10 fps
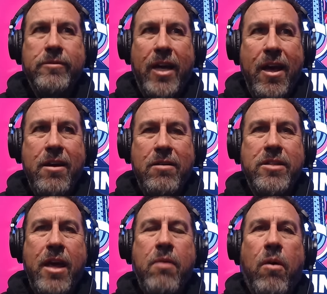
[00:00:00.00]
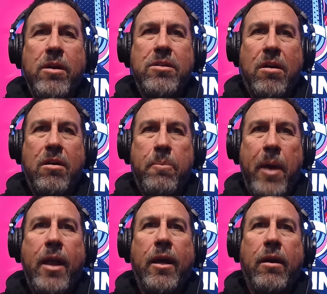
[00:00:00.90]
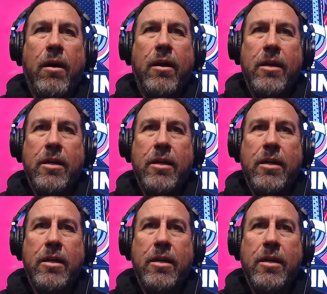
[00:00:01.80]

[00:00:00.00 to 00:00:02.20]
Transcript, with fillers: yeah, I understand why you started to panic on it.